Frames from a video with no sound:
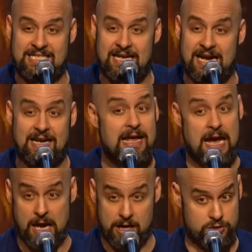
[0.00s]
last night,
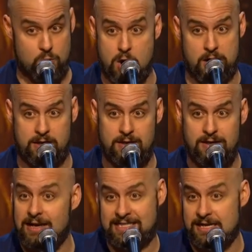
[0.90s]
and it doesn't work.
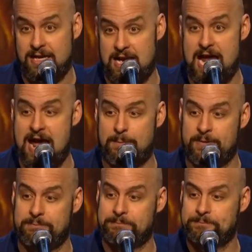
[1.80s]
That's not going to
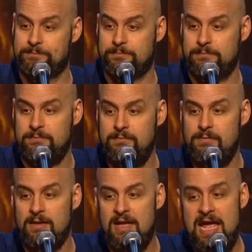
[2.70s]
happen.
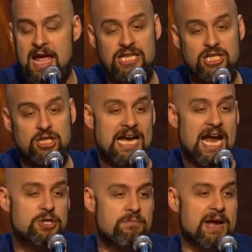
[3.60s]
And so the
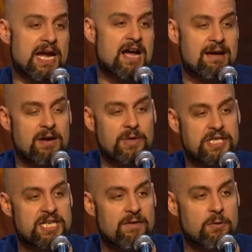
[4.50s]
danger of Make Combat, we
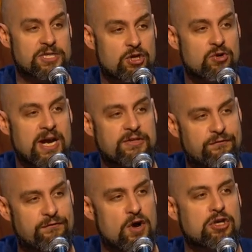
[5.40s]
discovered, was it creates a
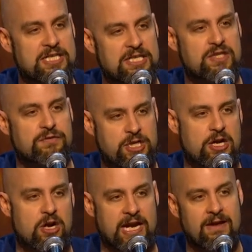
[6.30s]
false sense of
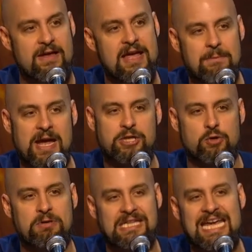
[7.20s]
security. It makes
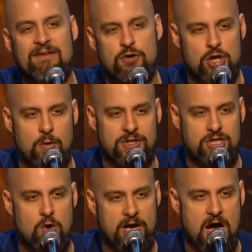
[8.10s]
you believe you know what's
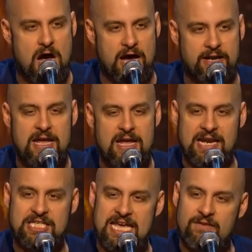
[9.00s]
going on,
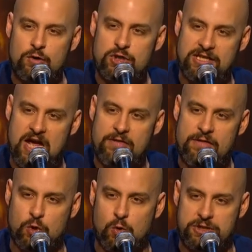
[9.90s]
and instead of using the
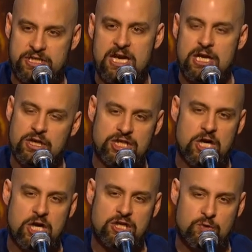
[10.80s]
other tools, you can
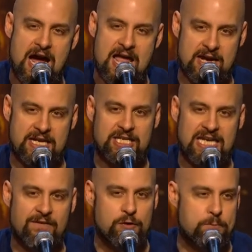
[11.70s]
start to rely on it to
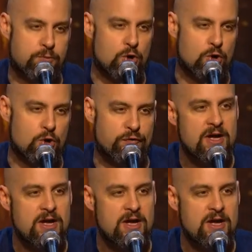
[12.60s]
give you proof